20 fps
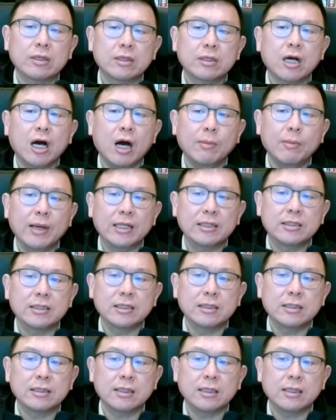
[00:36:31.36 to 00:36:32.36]

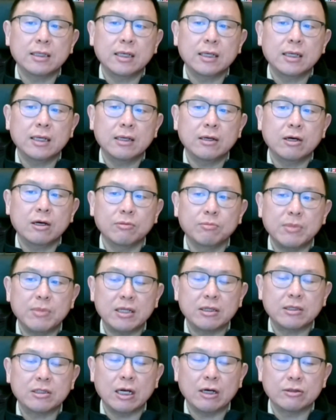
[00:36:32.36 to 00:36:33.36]
commented
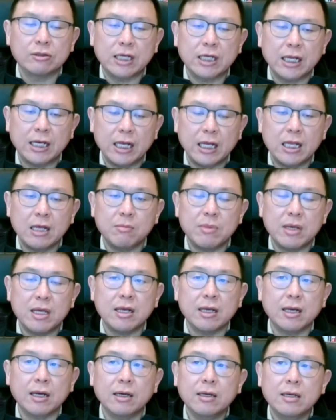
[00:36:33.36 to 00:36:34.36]
on Canadian
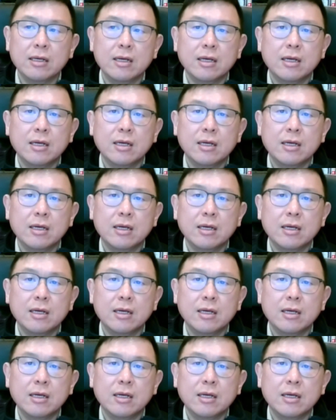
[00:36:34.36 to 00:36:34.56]
media.